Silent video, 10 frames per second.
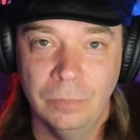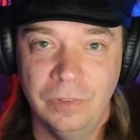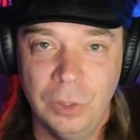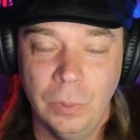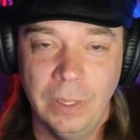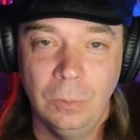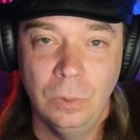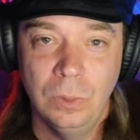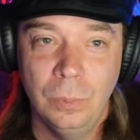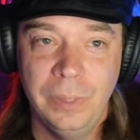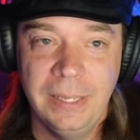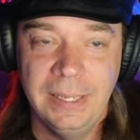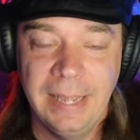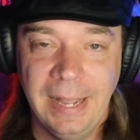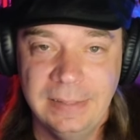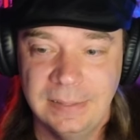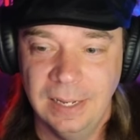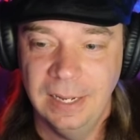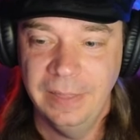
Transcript: viewing will be Cat's Eye.